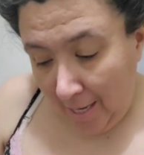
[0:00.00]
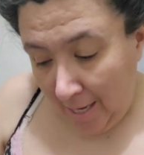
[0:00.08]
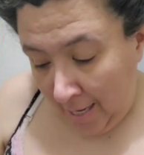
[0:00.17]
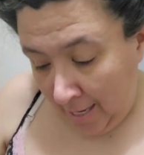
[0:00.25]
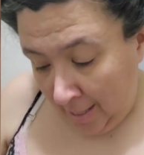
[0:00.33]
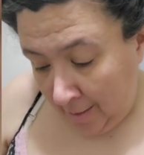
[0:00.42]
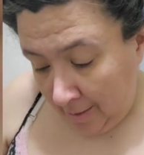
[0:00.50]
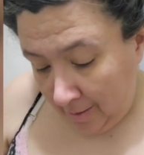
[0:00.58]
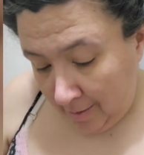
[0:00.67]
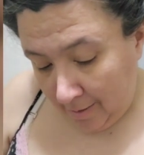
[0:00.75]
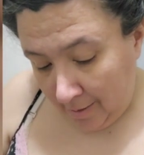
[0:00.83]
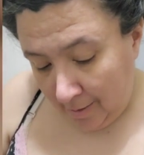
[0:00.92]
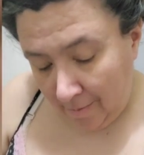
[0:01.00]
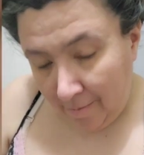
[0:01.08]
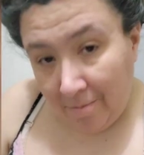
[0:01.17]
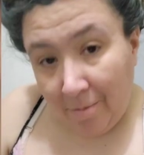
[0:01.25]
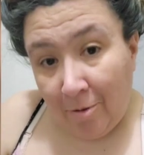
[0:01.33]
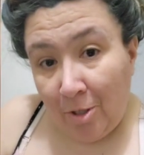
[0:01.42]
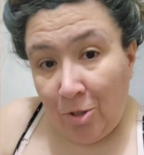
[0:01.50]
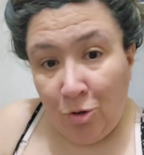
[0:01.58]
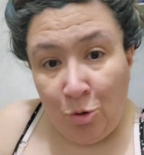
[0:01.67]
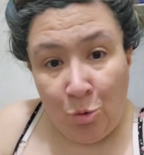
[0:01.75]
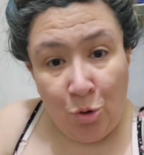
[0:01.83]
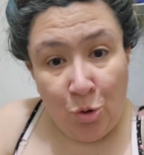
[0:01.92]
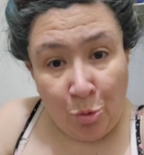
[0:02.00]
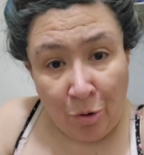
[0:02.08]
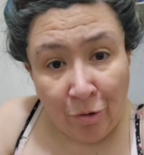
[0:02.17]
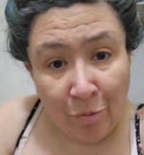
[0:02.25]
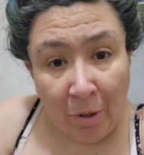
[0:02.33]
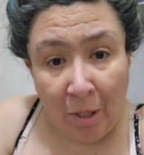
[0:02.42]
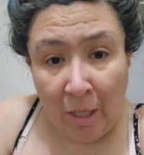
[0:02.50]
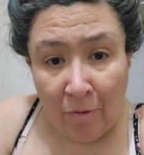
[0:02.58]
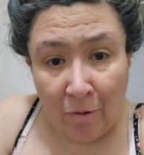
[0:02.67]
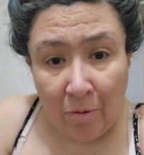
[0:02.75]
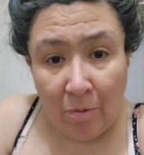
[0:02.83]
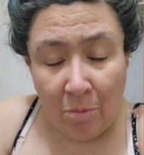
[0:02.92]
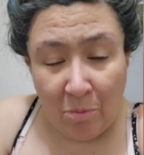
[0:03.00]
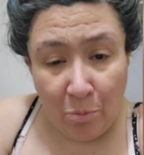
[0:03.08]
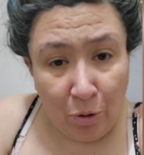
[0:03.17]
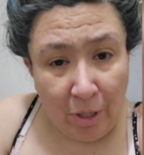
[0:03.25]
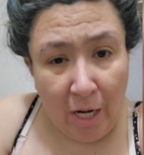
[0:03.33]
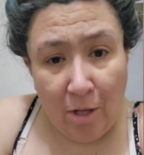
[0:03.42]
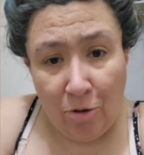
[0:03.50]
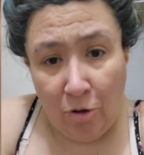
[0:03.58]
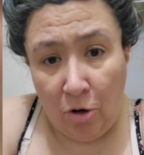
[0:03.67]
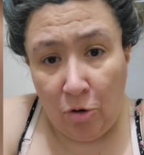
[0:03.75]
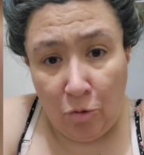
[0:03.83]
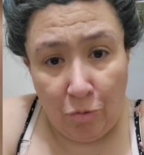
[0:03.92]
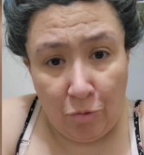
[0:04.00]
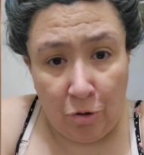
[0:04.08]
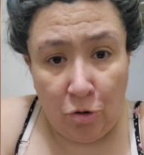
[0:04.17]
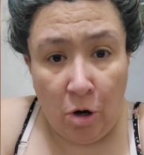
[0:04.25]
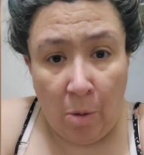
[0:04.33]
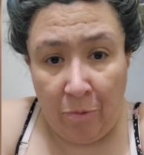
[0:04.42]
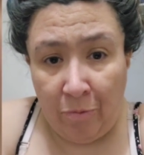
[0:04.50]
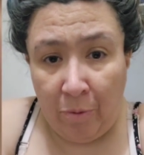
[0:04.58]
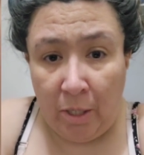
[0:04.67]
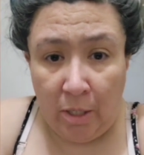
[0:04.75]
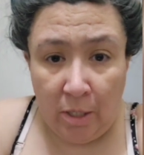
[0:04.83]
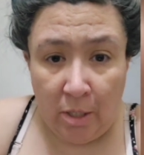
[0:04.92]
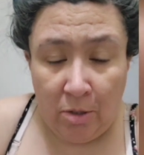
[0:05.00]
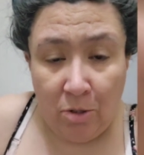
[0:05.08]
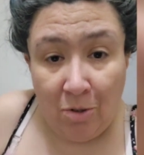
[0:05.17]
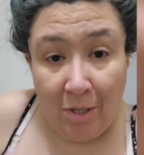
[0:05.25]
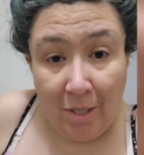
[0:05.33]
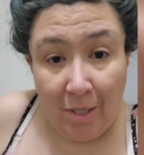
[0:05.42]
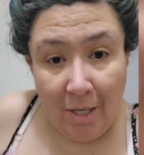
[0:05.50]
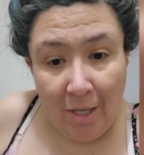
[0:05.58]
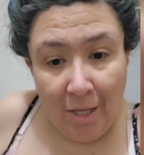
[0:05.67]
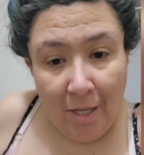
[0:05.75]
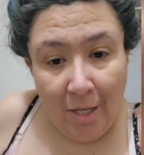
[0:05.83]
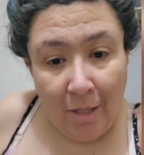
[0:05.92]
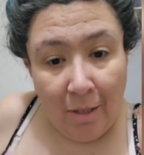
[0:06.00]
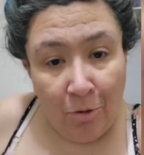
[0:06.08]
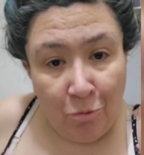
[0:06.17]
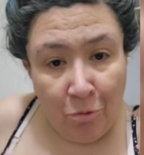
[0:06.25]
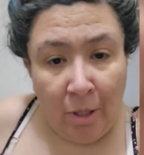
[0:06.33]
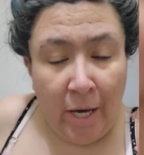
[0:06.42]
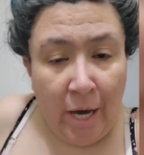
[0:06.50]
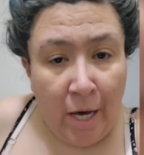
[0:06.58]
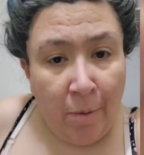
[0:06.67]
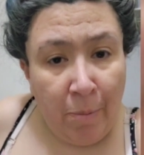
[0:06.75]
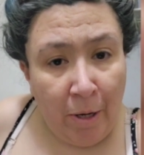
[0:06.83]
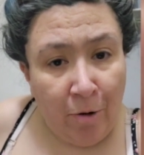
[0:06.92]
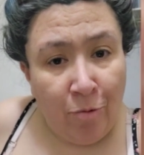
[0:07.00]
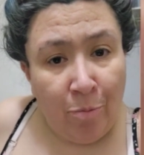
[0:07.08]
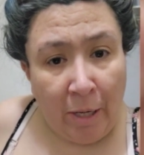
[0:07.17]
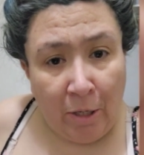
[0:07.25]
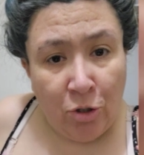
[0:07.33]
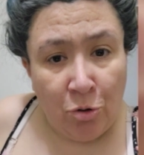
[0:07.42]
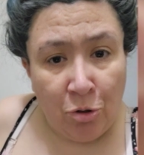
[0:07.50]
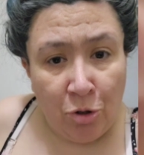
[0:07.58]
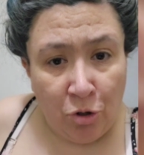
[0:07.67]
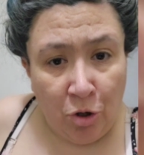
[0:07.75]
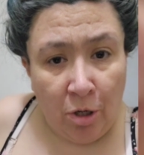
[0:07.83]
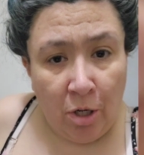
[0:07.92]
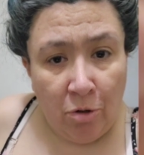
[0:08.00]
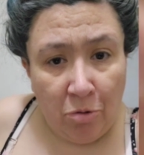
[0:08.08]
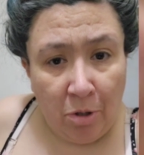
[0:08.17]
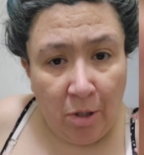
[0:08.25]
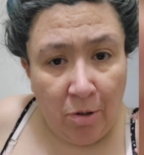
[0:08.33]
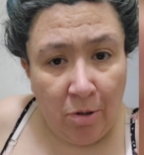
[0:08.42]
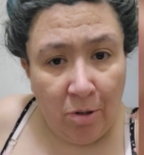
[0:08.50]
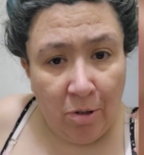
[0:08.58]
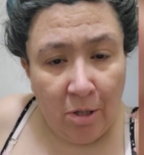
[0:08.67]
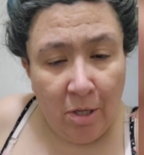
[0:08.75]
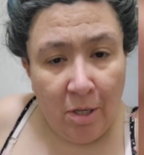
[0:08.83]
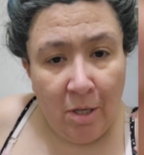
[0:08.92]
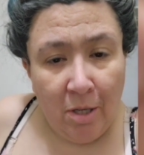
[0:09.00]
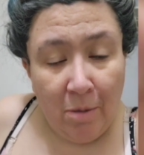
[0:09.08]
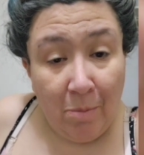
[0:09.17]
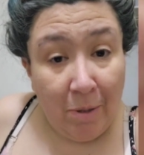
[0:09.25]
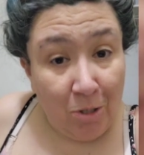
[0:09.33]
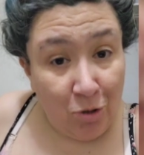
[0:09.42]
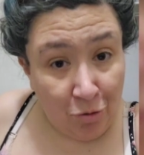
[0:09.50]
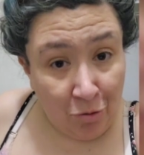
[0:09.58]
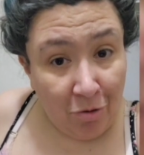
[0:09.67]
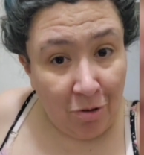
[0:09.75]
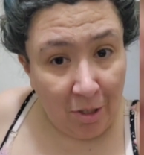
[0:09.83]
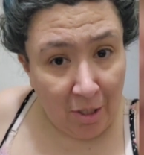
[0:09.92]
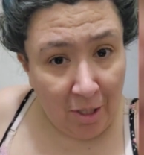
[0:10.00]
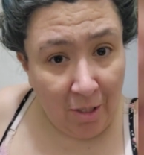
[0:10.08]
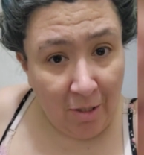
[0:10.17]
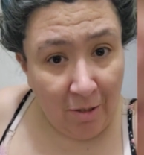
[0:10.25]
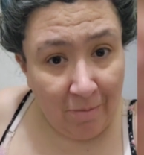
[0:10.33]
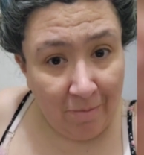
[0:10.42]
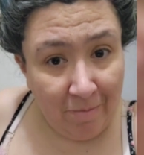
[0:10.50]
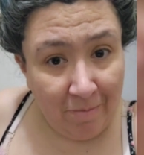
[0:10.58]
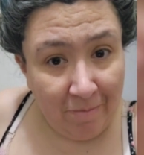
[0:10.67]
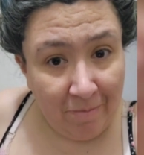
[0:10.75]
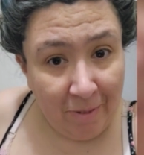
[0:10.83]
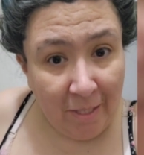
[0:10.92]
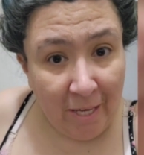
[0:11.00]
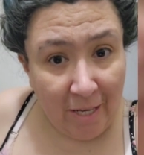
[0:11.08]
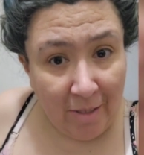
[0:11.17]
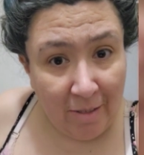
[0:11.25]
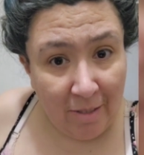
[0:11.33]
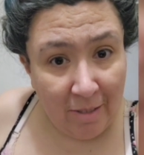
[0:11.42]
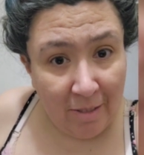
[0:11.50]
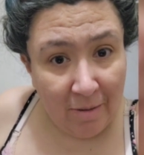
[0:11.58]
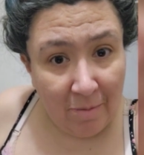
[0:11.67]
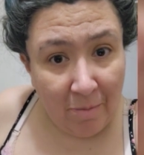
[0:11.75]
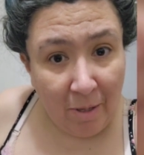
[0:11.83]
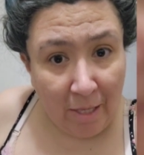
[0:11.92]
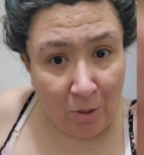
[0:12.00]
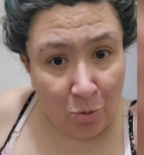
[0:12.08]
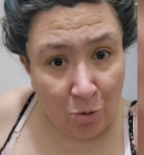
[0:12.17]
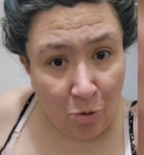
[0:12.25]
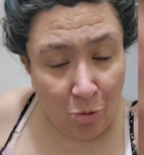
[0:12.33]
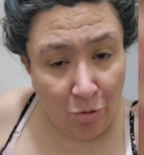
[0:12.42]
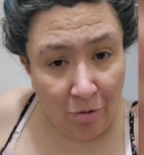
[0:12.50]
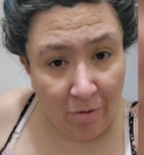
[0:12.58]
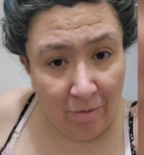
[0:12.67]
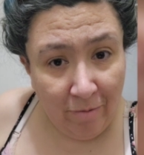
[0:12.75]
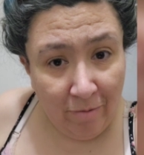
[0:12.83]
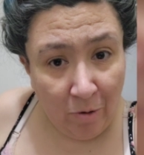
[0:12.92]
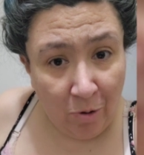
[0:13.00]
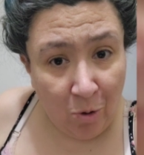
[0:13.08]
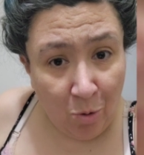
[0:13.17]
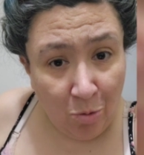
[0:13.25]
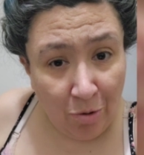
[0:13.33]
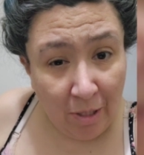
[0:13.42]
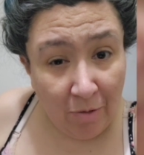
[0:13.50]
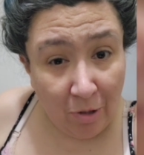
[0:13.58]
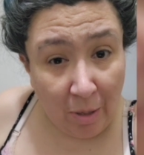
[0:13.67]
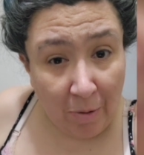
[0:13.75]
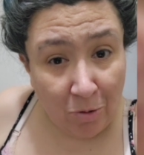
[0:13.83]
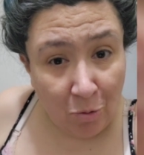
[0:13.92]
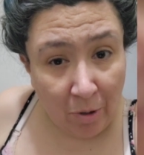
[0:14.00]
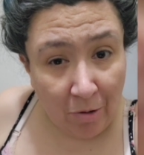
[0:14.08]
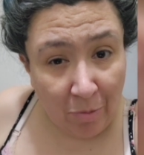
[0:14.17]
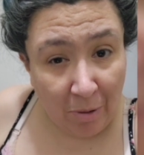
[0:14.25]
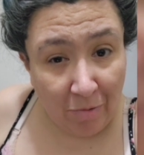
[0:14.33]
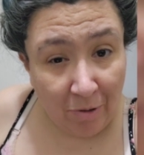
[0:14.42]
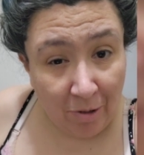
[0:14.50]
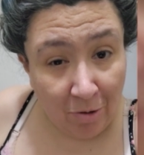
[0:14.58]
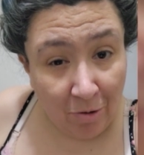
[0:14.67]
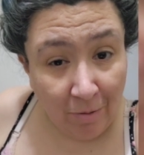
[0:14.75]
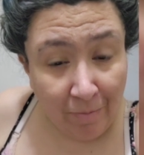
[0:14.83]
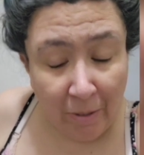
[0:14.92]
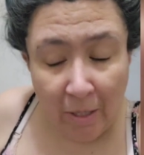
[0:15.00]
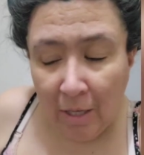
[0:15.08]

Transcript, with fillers: And uh, it's just too sore for me to even put anything on over the top of my knees. So I literally had a pair of bike shorts on underneath my skirt tonight. Yes, my legs are cold, very cold, every time I was going out to my vehicle.